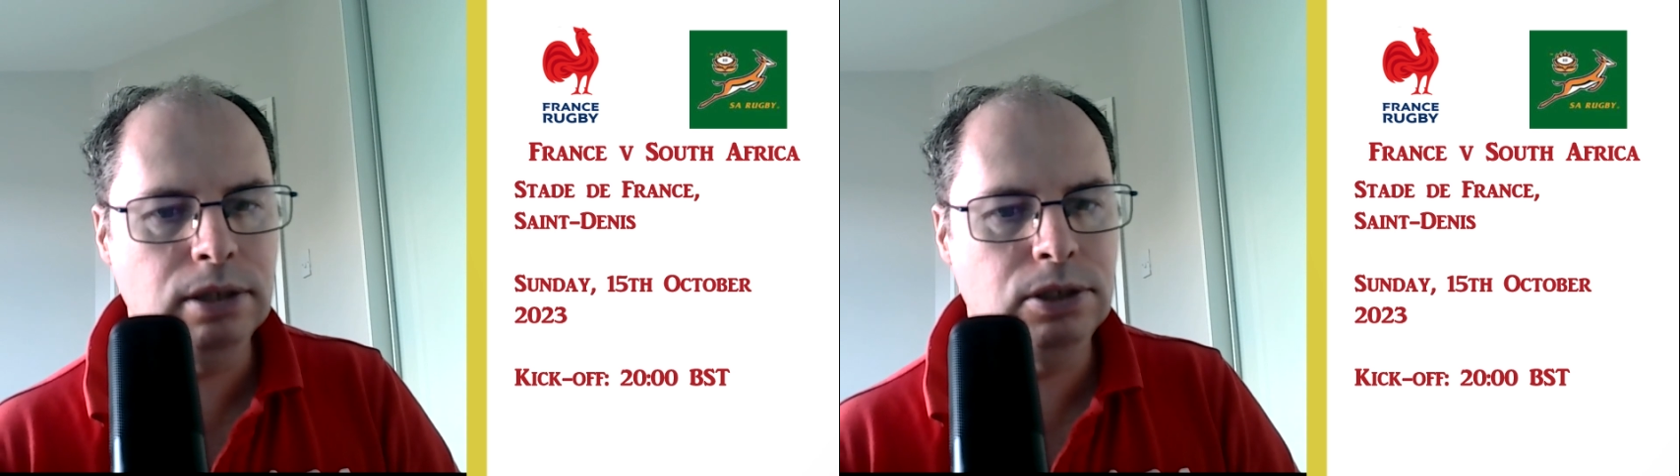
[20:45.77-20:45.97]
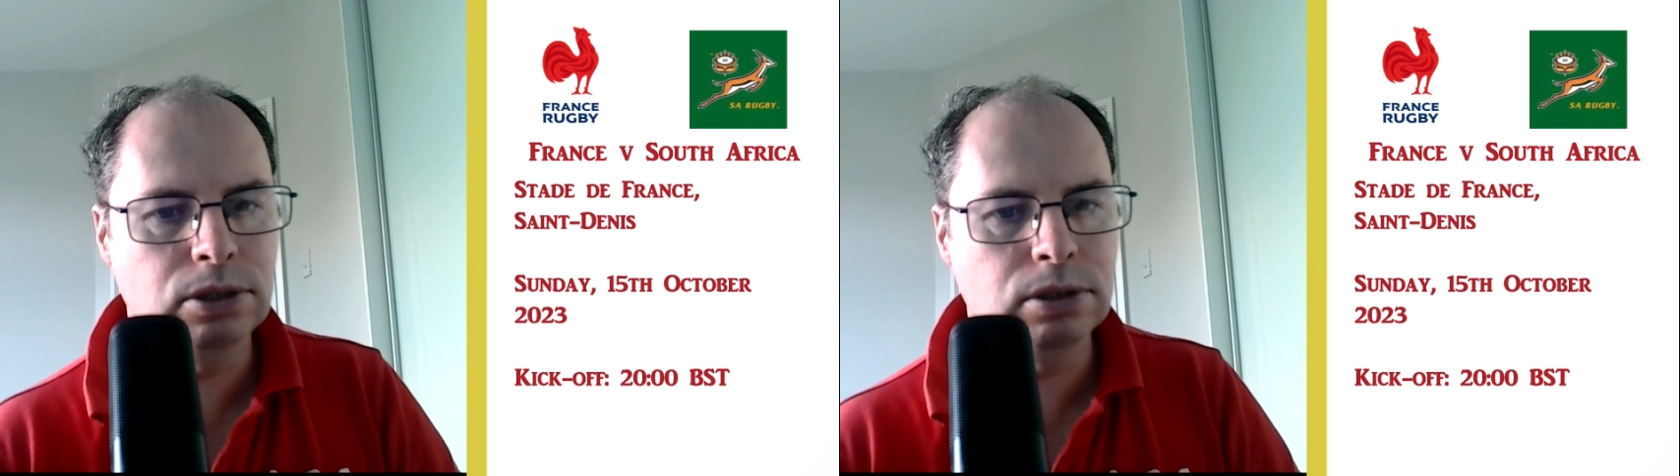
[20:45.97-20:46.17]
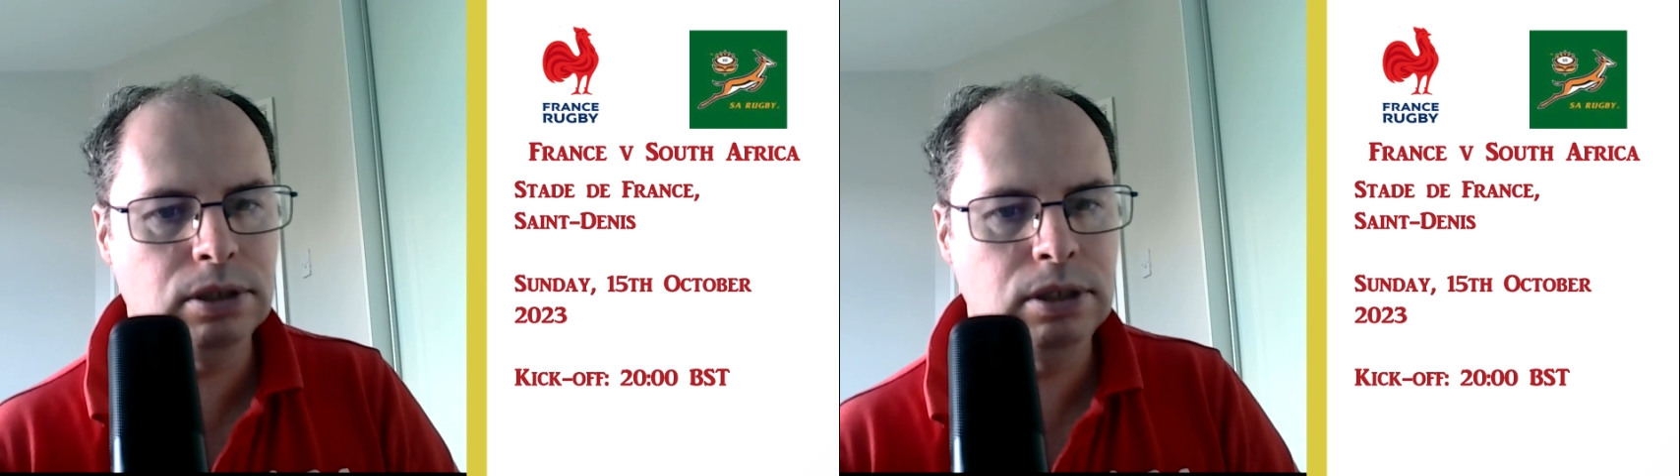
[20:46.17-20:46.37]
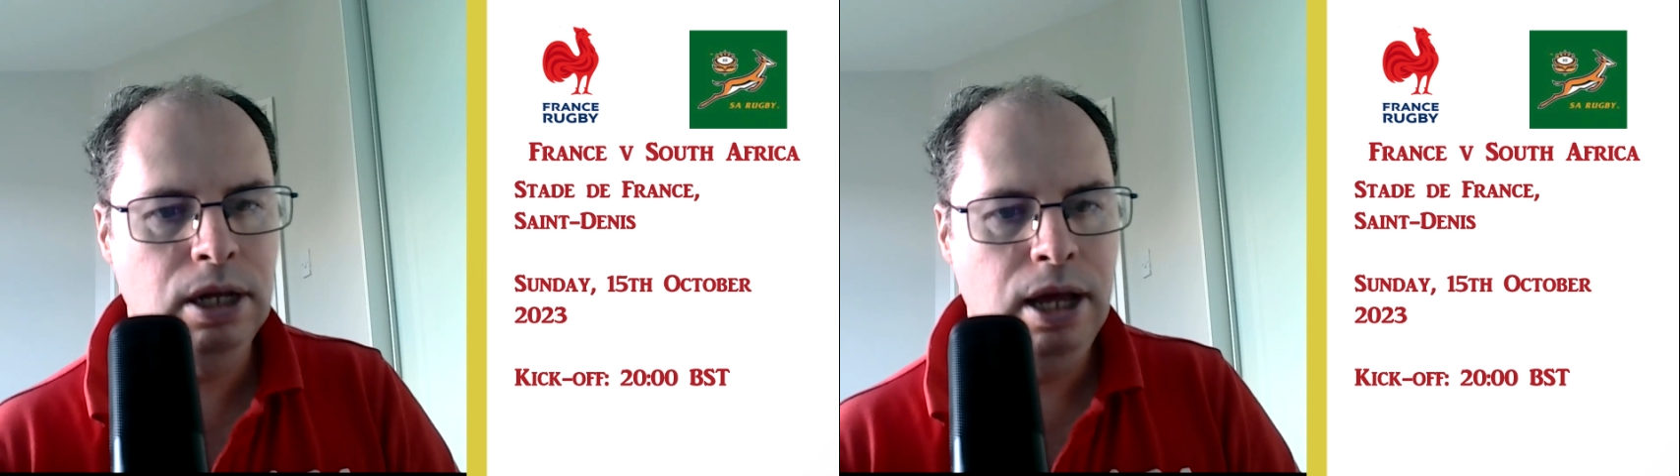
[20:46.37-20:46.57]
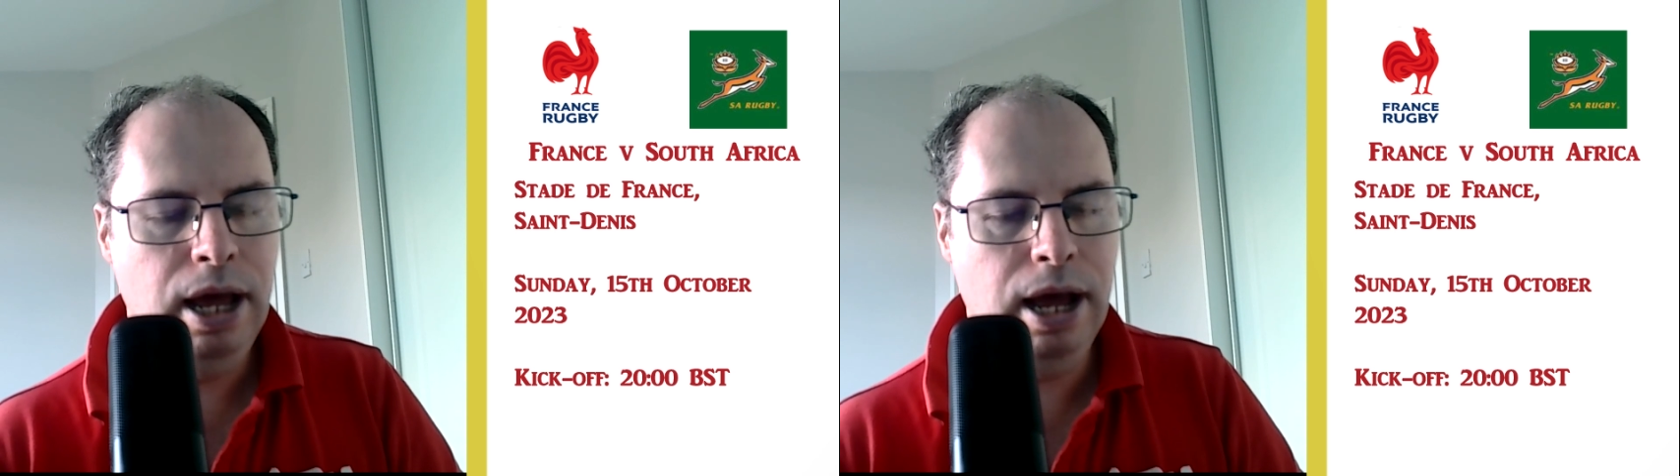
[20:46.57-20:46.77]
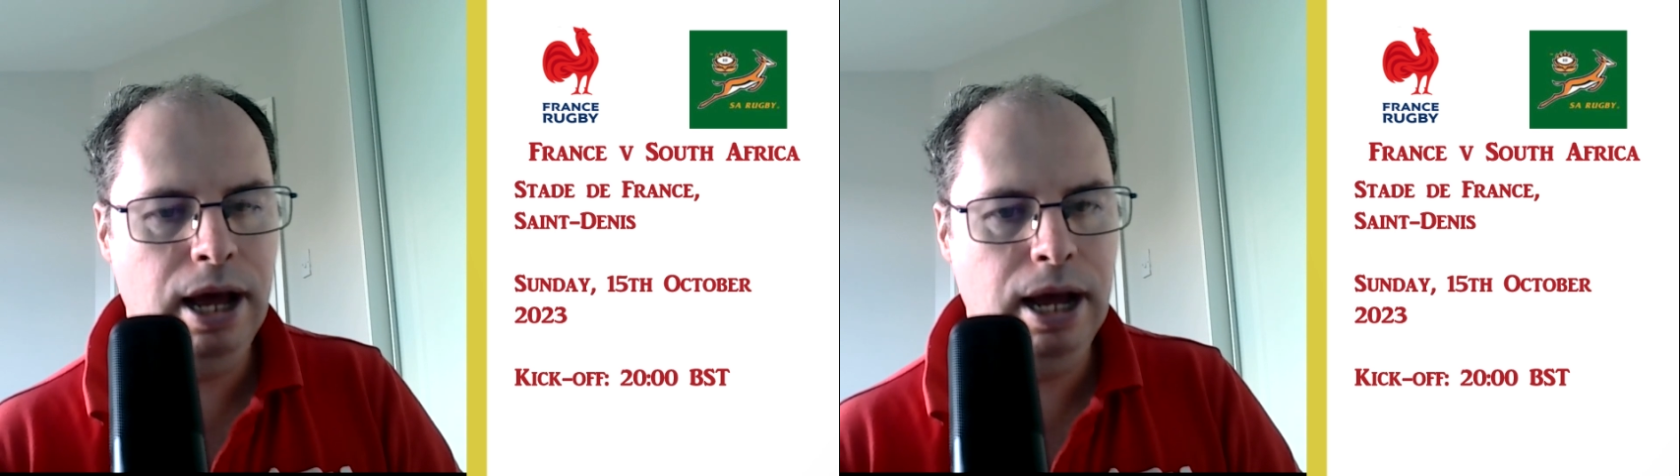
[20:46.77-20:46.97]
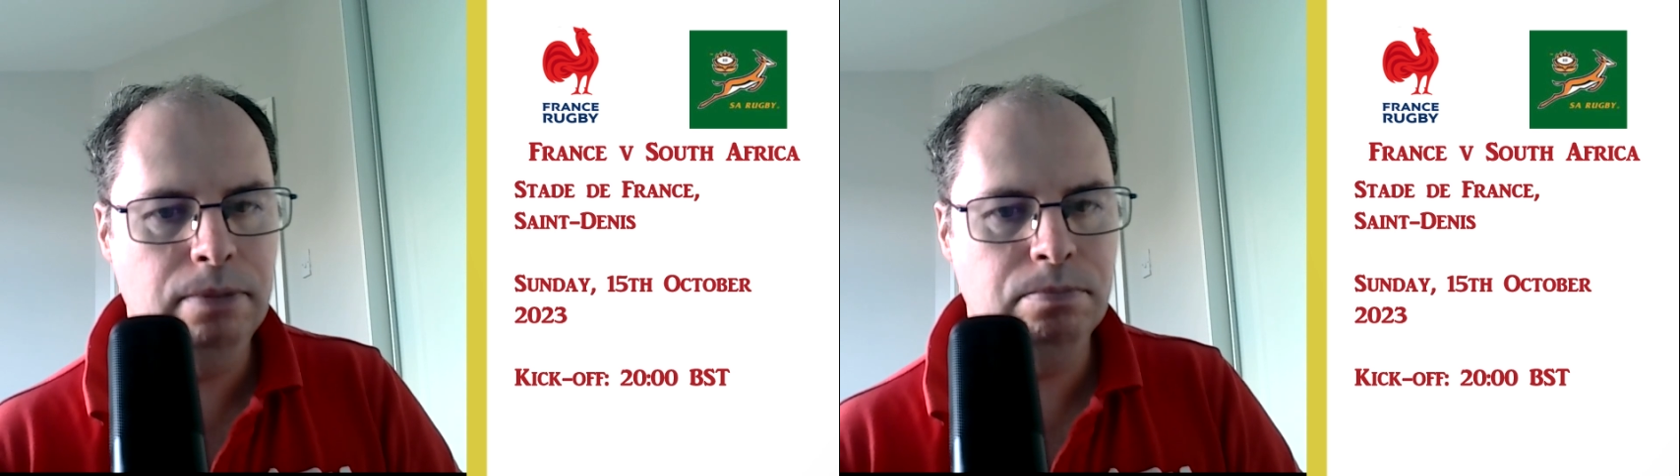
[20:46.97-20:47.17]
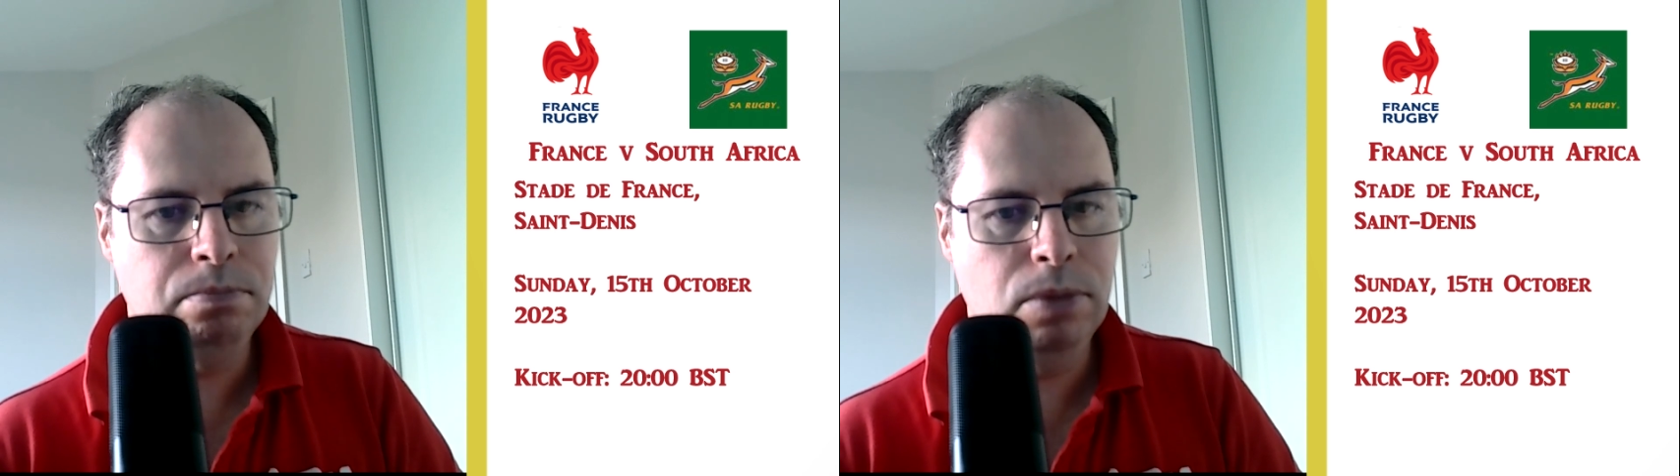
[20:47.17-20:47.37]
It's not just
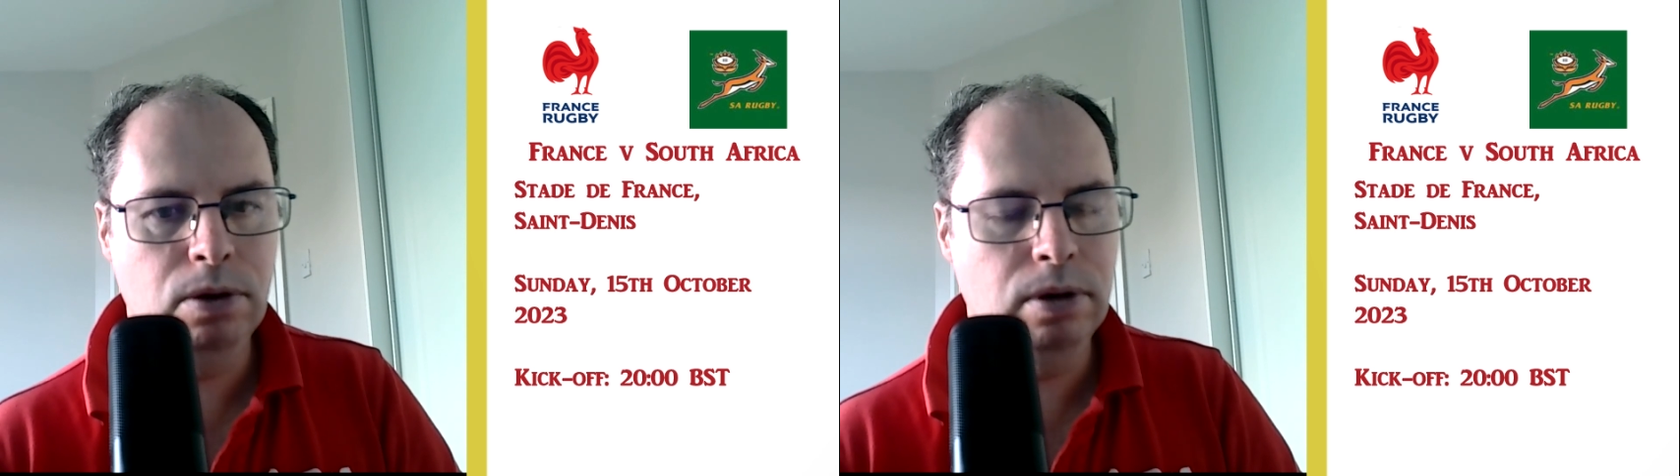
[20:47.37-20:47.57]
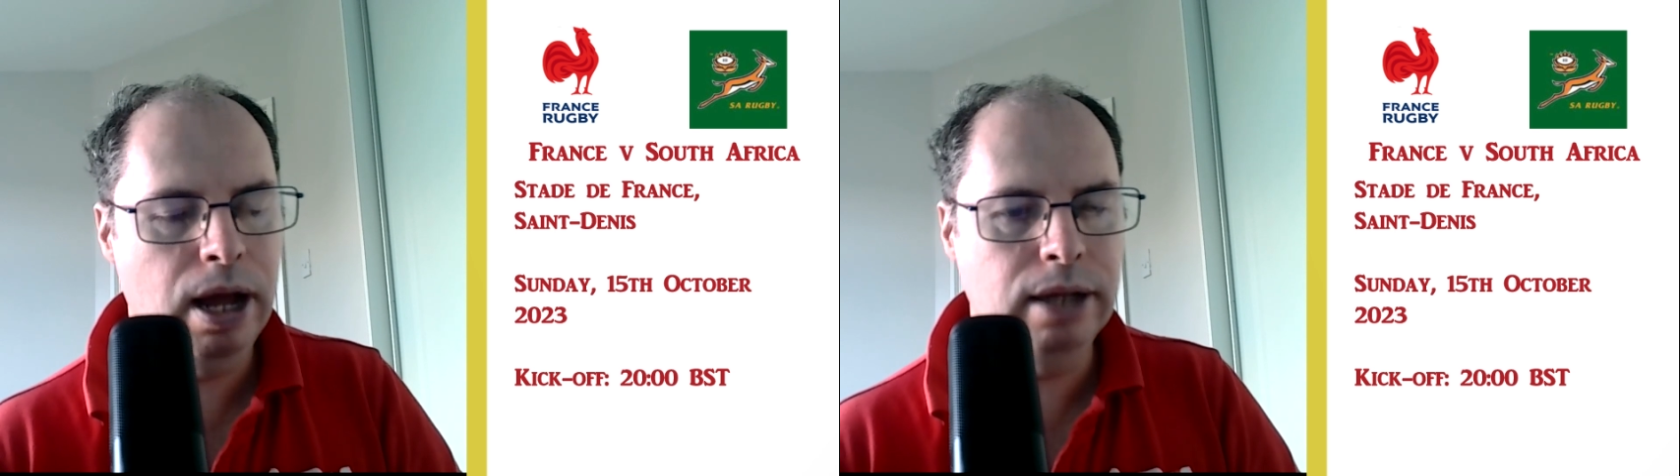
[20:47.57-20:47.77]
um,